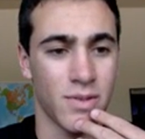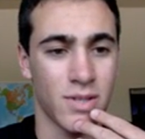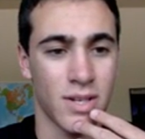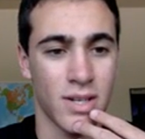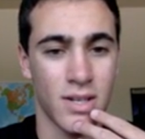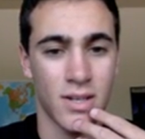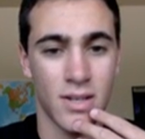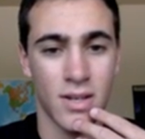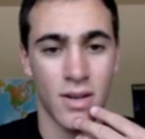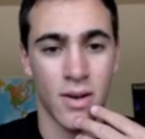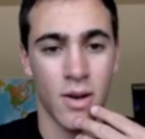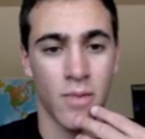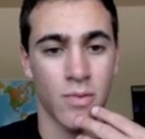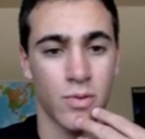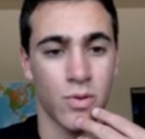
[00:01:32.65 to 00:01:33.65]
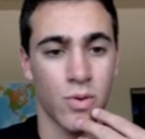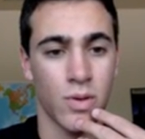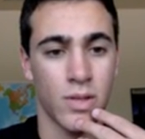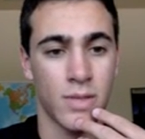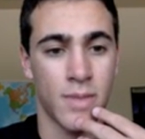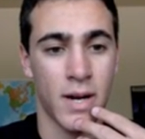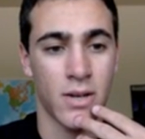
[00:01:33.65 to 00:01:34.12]
Was it, all right, we'll
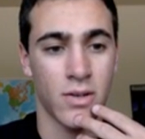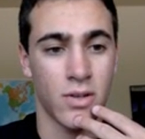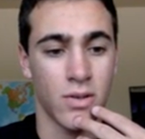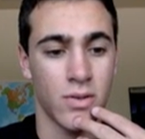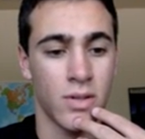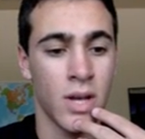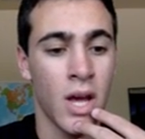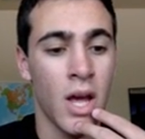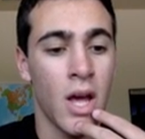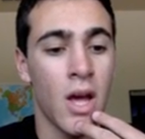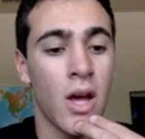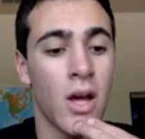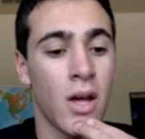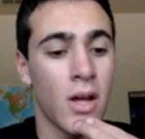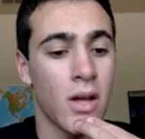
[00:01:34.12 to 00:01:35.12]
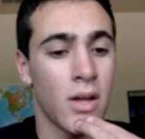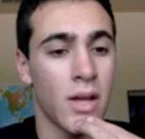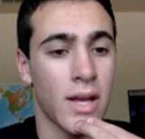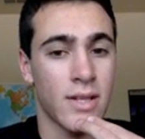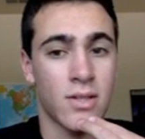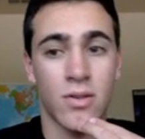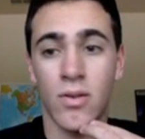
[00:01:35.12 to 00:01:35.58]
join Spider Dudes.
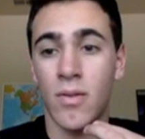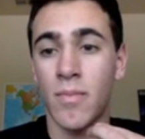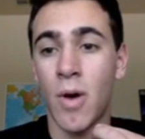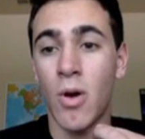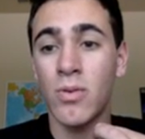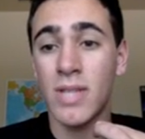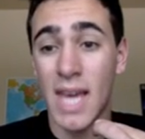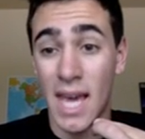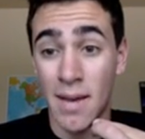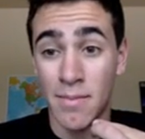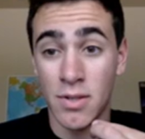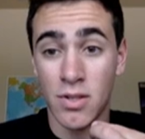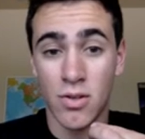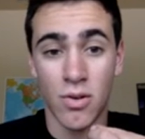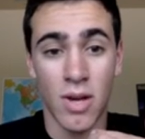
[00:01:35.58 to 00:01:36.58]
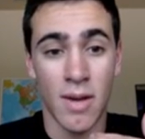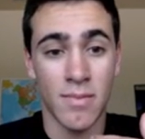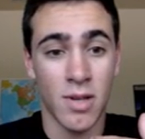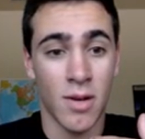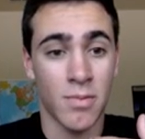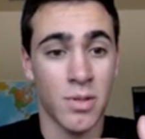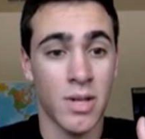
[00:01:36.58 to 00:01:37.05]
Yes, so most games, show
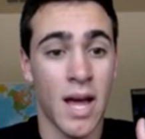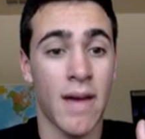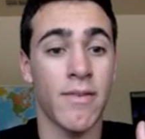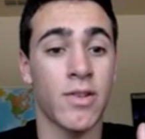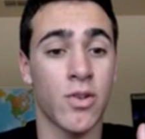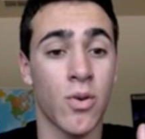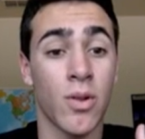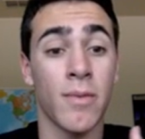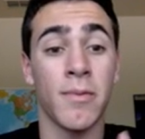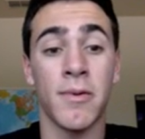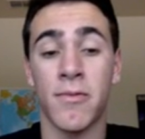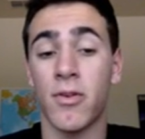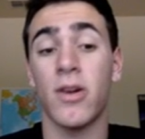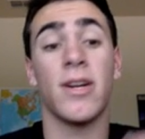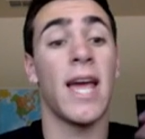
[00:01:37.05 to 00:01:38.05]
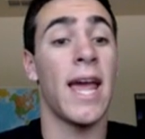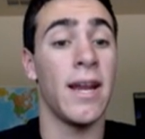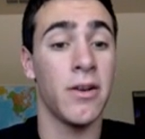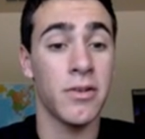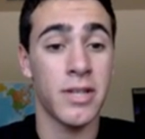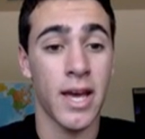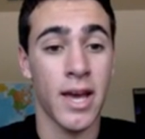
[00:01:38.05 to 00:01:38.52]
games option, have a score limit of around
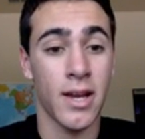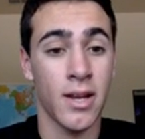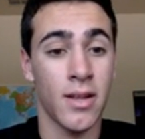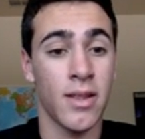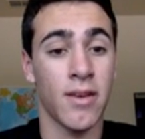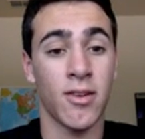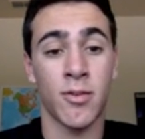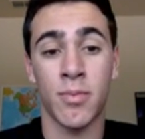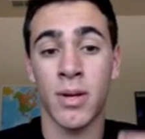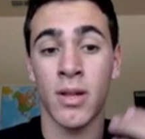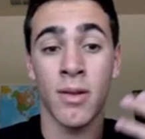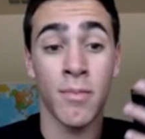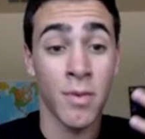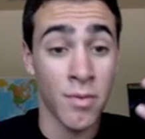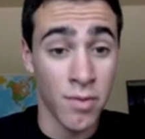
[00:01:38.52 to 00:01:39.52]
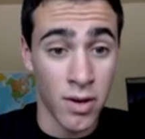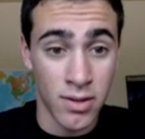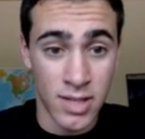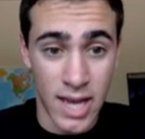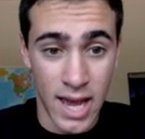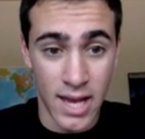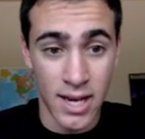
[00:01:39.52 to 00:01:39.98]
8 or 10. They got a play limit of
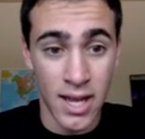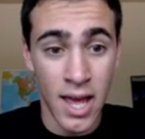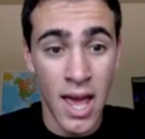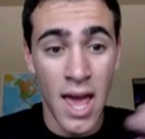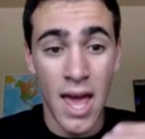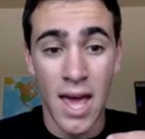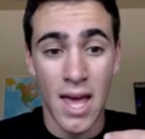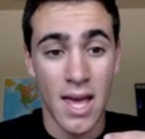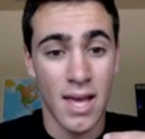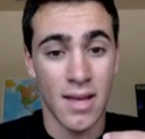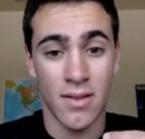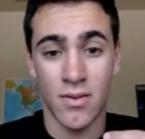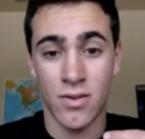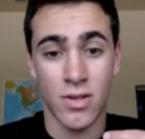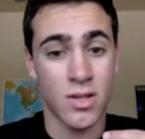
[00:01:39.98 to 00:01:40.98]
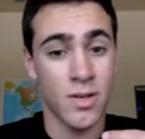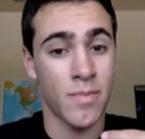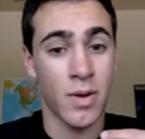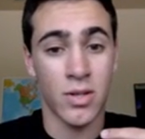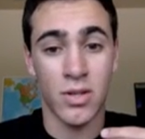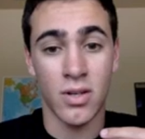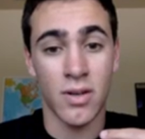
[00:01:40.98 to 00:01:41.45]
around 10. And there's just a
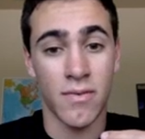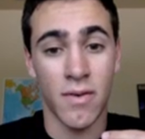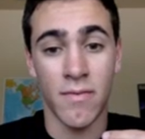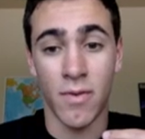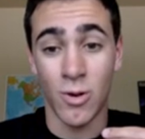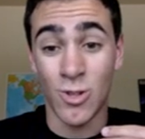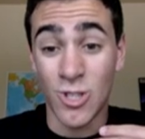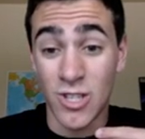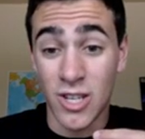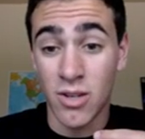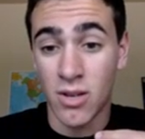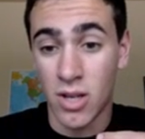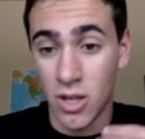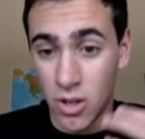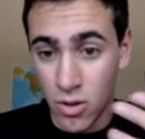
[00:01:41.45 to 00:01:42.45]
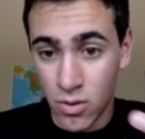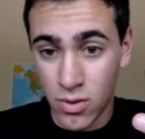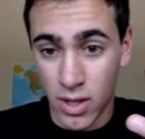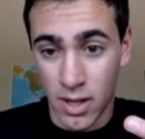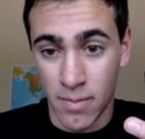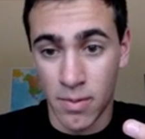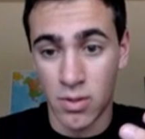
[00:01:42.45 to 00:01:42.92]
bunch of different versions that you can
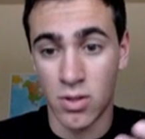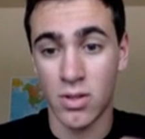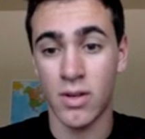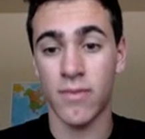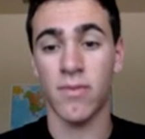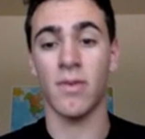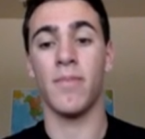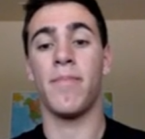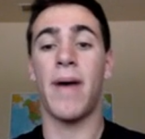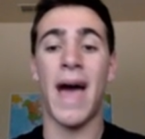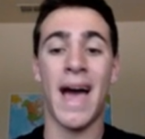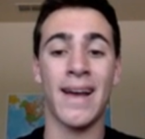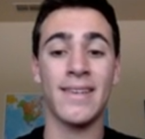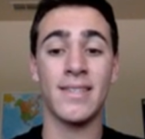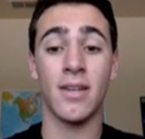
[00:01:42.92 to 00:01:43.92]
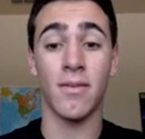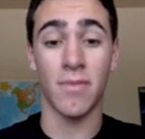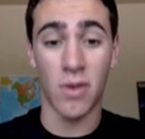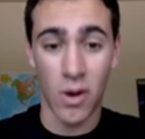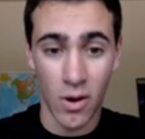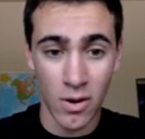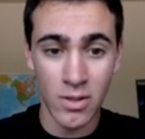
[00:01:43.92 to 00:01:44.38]
use, like a bunch of different packs
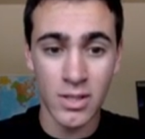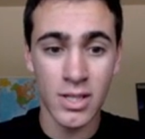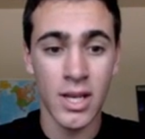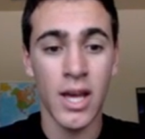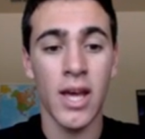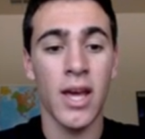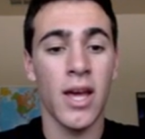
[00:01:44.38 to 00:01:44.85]
of cards.